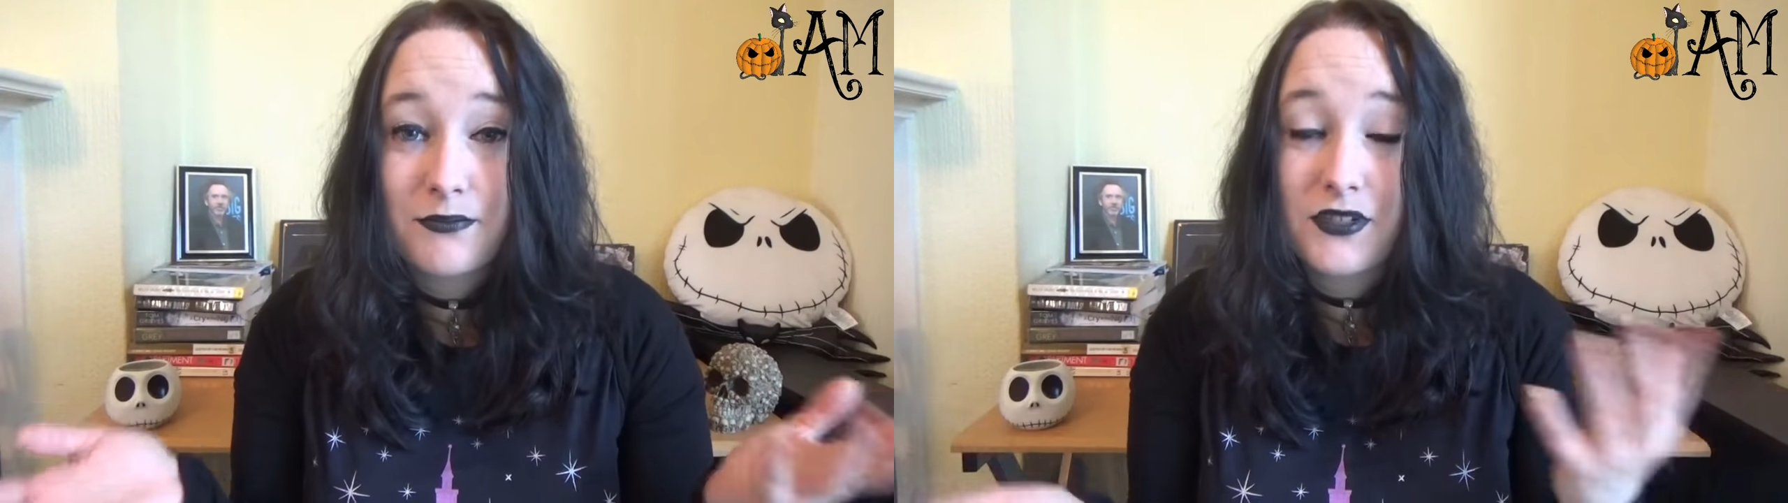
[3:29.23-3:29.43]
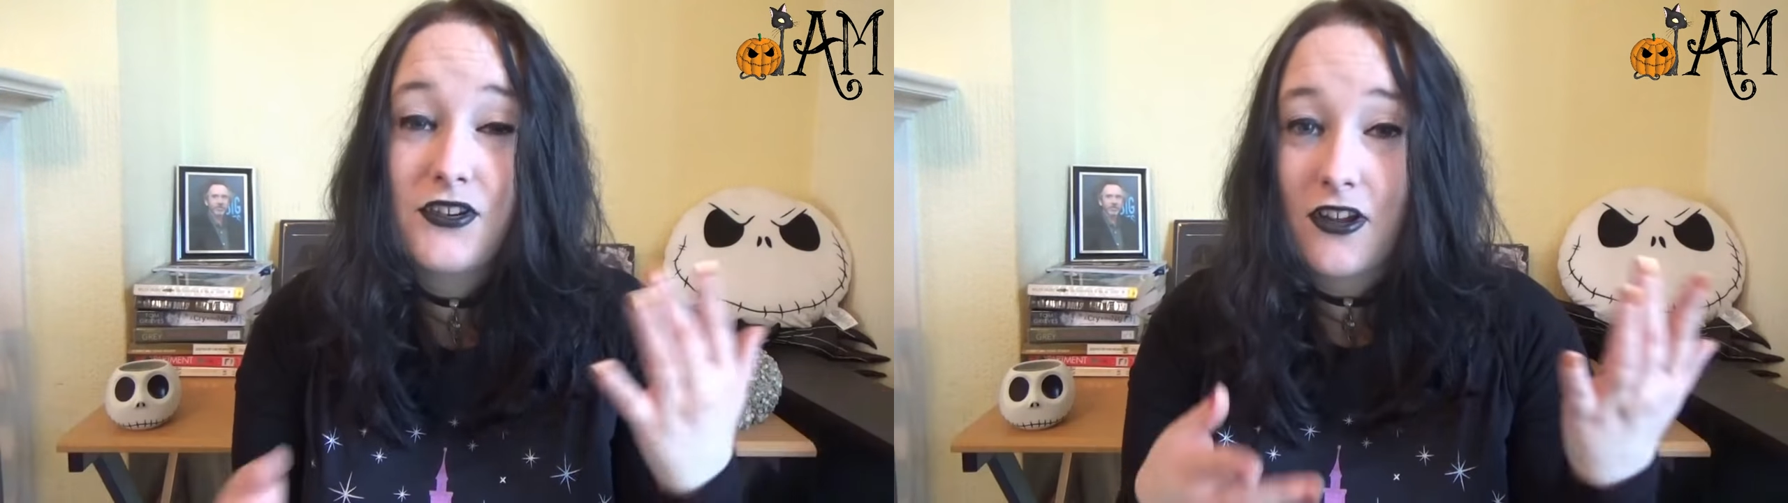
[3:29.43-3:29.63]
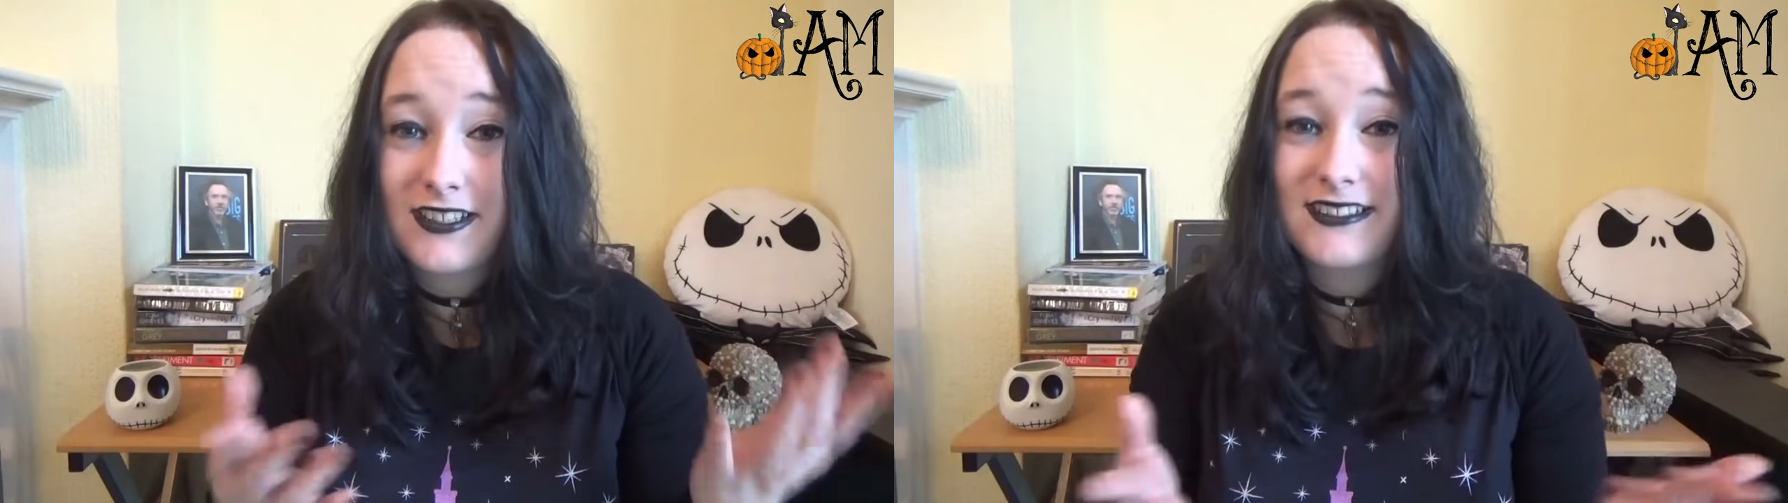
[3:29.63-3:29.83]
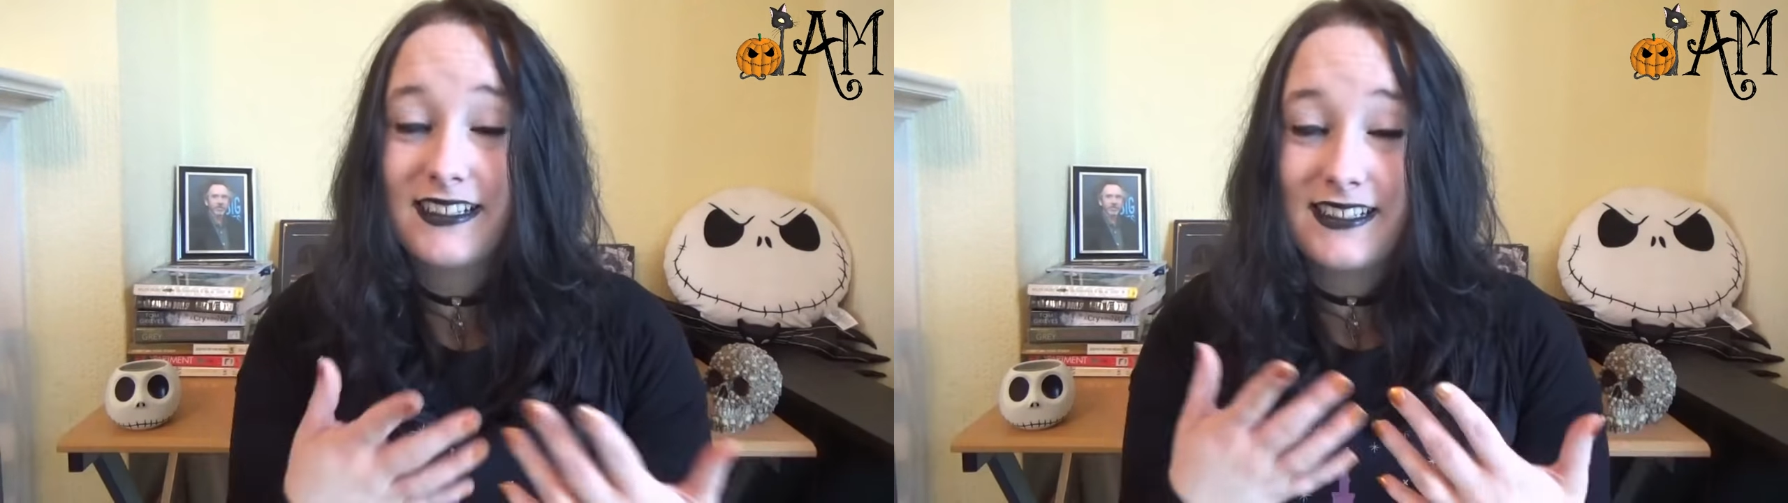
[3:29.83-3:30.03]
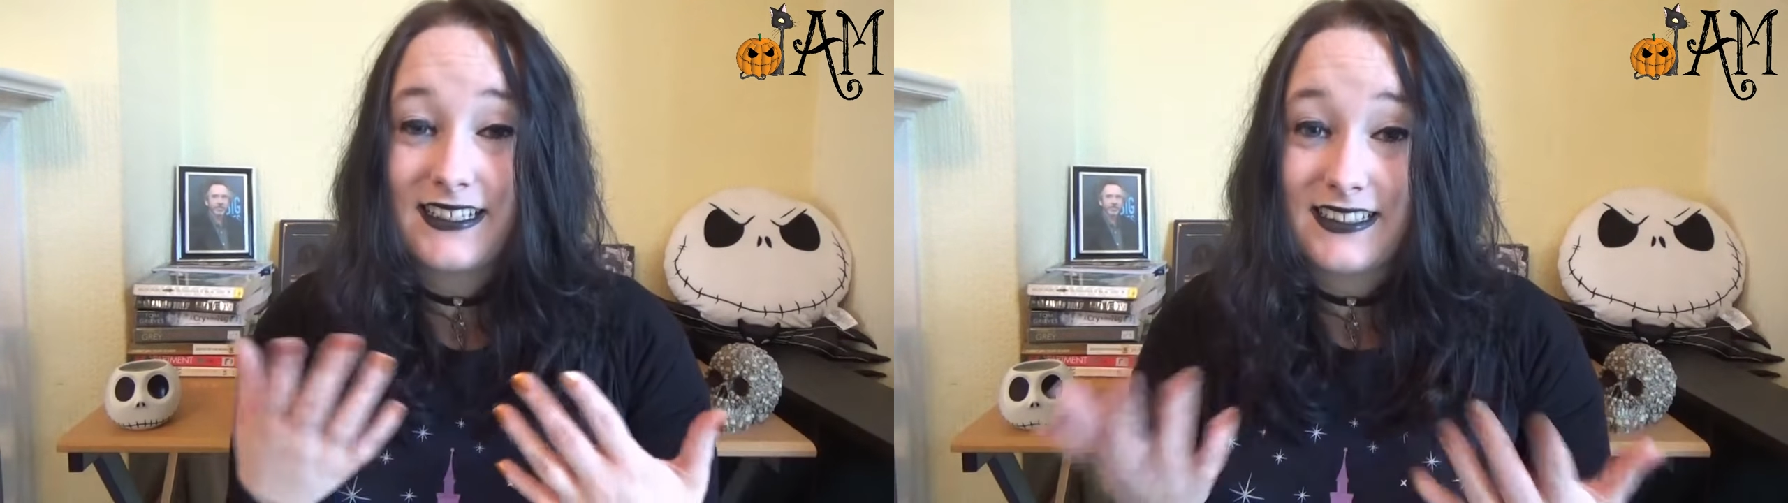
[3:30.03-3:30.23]
but not ex
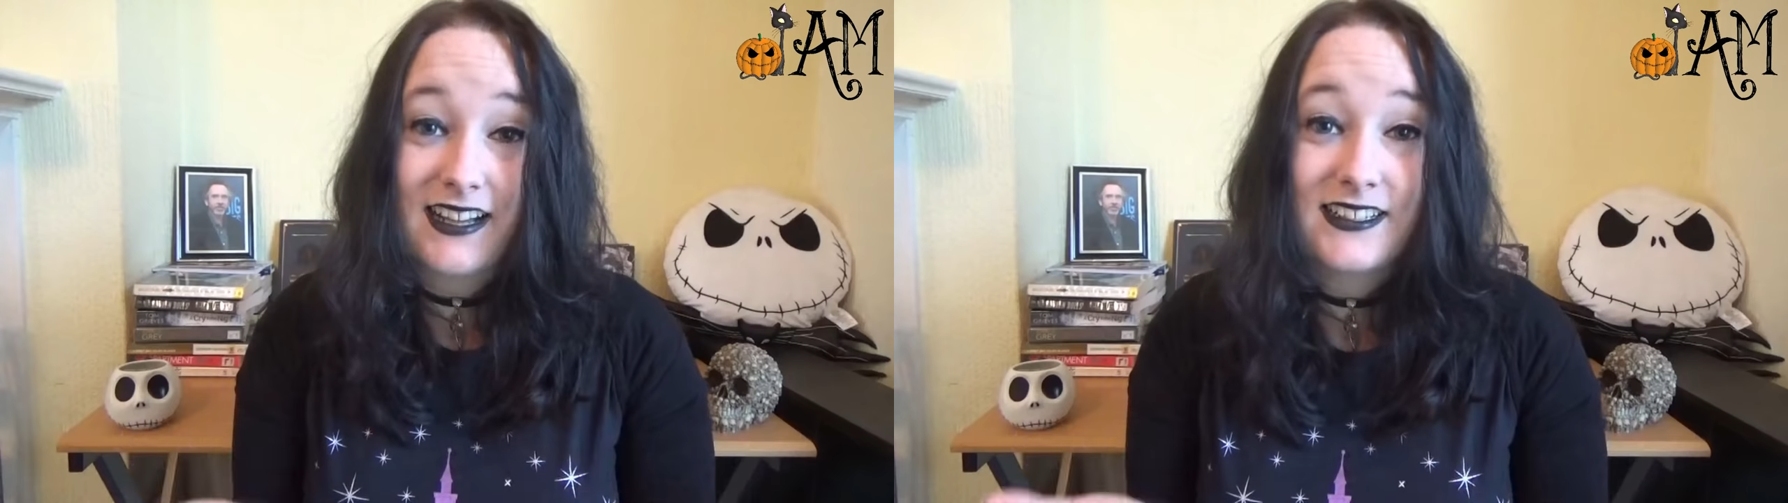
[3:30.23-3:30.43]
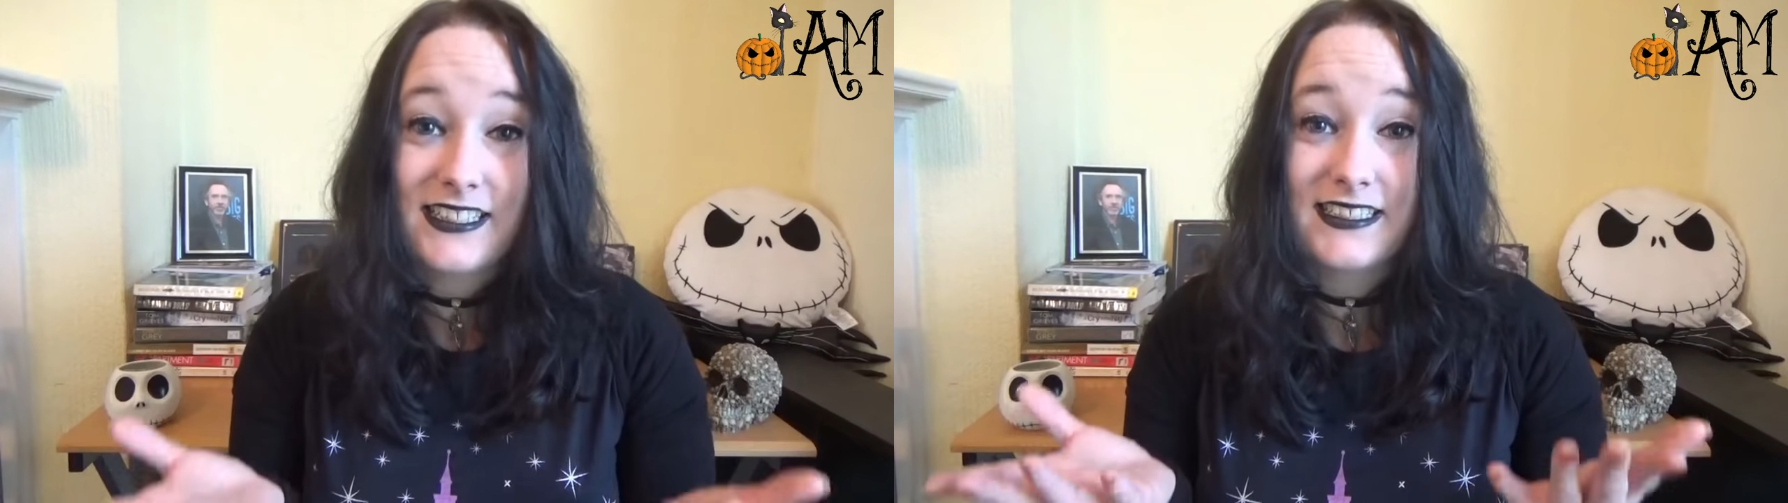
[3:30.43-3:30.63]
exactly